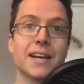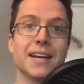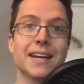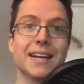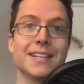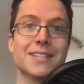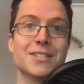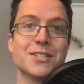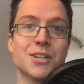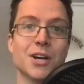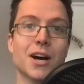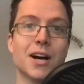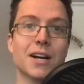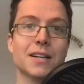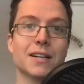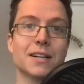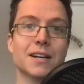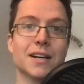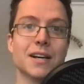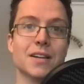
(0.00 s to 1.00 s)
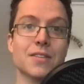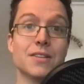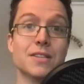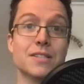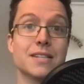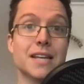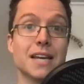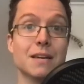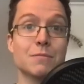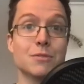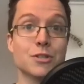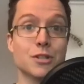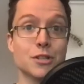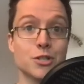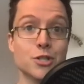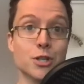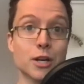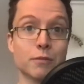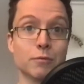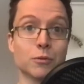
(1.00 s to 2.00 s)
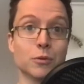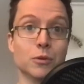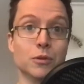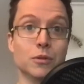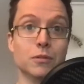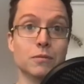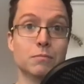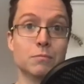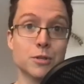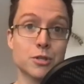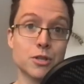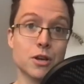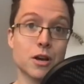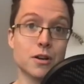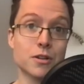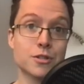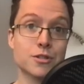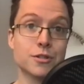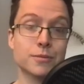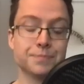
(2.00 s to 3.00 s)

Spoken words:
It's not the same as a general massage.